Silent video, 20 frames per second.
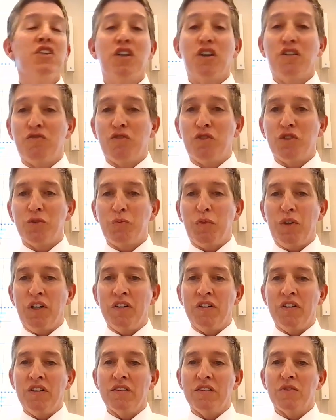of
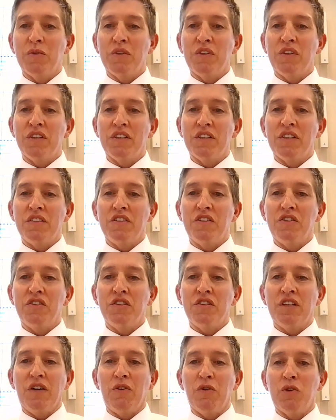respondents with a
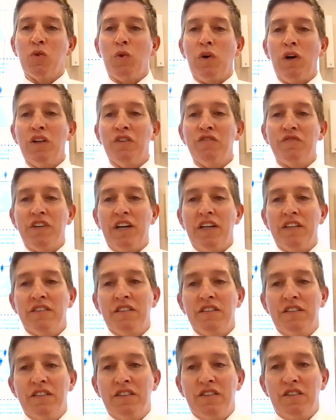condition that would qualify as
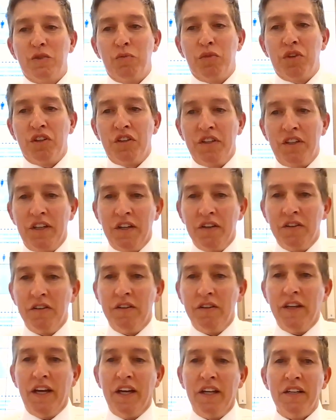a disability under
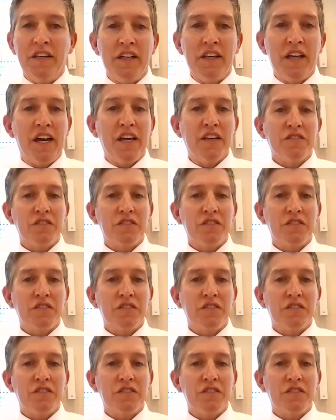the ADA.